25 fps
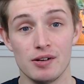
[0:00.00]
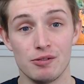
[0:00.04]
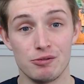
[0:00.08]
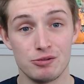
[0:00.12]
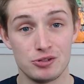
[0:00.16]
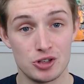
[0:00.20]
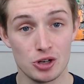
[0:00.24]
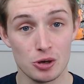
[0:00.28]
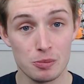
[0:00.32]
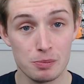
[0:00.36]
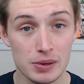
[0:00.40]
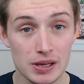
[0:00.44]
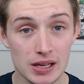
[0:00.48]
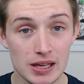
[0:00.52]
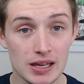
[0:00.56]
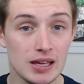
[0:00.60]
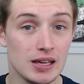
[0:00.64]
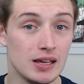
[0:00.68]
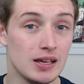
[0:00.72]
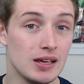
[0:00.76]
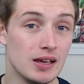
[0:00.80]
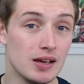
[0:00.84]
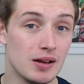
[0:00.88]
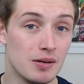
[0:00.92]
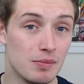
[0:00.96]
to
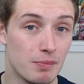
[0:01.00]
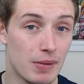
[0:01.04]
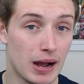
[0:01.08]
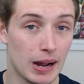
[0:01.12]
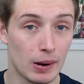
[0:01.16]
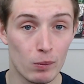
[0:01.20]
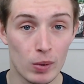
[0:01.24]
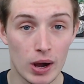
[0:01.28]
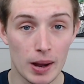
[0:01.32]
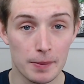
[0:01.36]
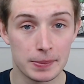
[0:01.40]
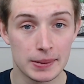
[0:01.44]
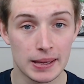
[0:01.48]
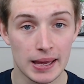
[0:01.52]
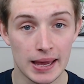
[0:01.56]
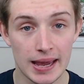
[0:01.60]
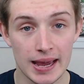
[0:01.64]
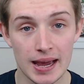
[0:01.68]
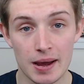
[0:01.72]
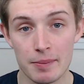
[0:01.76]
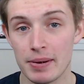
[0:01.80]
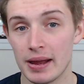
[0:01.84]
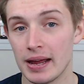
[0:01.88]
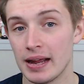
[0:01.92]
be my webcam.